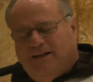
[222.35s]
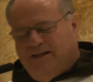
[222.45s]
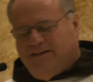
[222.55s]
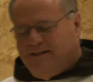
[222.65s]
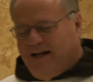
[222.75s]

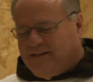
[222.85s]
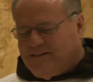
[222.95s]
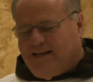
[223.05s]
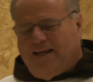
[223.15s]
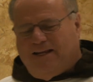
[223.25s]
He's not
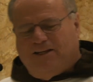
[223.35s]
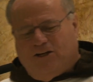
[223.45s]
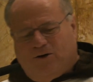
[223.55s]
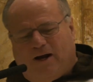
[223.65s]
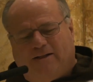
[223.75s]
saying,
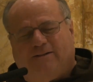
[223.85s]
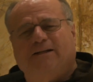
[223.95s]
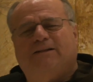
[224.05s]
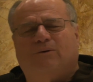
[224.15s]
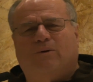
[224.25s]
you know, I
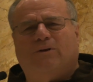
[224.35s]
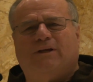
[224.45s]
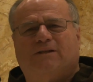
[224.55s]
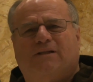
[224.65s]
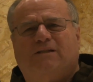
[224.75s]
did all
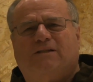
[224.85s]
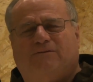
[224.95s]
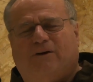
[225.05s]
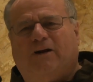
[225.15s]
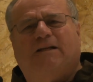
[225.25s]
this. This
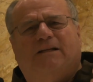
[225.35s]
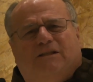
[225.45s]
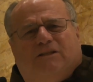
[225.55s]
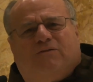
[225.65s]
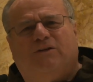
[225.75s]
is very I
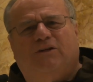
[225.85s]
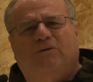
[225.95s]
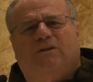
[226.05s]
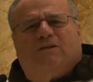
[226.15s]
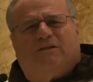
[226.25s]
did this for
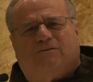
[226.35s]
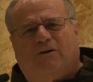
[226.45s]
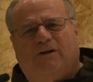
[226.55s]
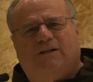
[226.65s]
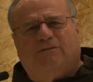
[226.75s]
you. This is
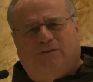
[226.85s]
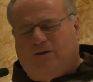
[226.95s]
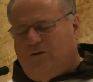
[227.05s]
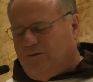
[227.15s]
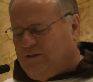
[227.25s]
very
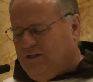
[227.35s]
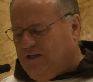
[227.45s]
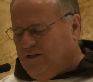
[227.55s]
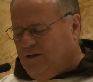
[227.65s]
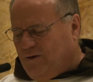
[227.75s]
difficult.
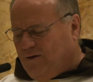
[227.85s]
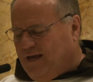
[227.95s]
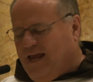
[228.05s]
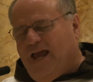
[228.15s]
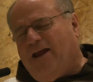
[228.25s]
No,
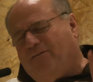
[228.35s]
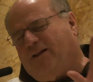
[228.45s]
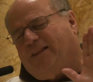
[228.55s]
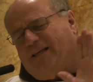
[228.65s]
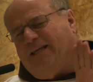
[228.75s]

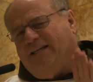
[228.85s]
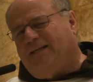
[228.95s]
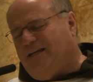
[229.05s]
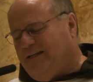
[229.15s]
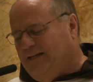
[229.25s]
everything he
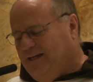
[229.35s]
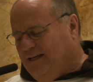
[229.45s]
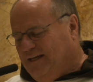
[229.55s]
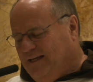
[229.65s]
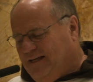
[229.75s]

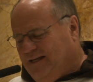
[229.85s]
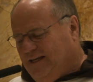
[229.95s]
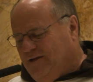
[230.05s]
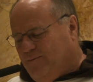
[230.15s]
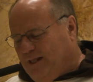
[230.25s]
did,
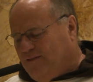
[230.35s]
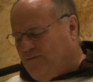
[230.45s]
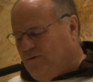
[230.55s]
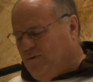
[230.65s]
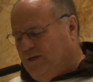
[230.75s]
he went
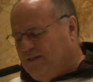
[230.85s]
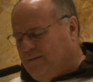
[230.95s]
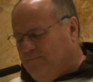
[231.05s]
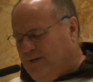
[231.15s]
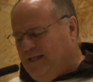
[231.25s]
through is
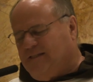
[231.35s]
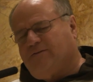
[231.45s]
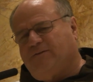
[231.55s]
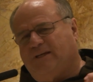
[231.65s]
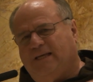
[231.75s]
a means
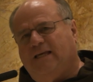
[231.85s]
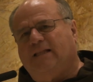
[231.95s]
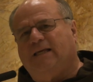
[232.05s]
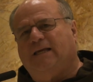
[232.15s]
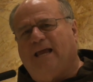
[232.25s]
of
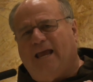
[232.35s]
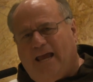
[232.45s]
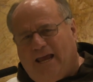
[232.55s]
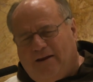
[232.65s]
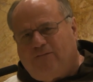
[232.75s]

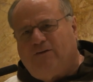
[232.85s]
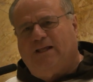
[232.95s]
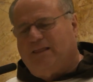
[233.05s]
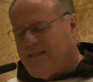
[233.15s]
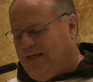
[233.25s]
healing
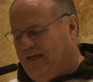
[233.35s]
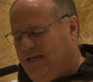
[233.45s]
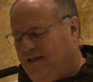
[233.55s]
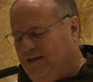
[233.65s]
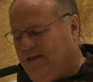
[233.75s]

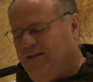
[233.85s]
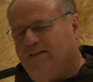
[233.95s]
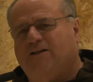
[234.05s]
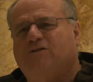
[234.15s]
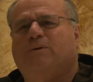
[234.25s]
everything
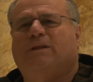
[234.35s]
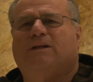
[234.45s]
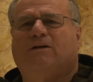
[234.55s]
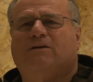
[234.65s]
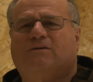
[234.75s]
that is
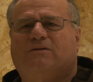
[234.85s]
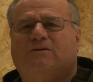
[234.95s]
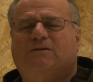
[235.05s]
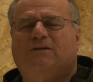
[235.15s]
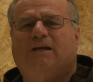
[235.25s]
within
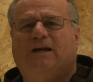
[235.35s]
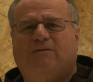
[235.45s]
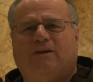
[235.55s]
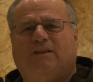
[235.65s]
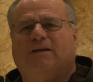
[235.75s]
us
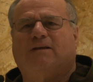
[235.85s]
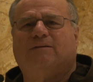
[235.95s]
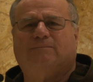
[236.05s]
everything.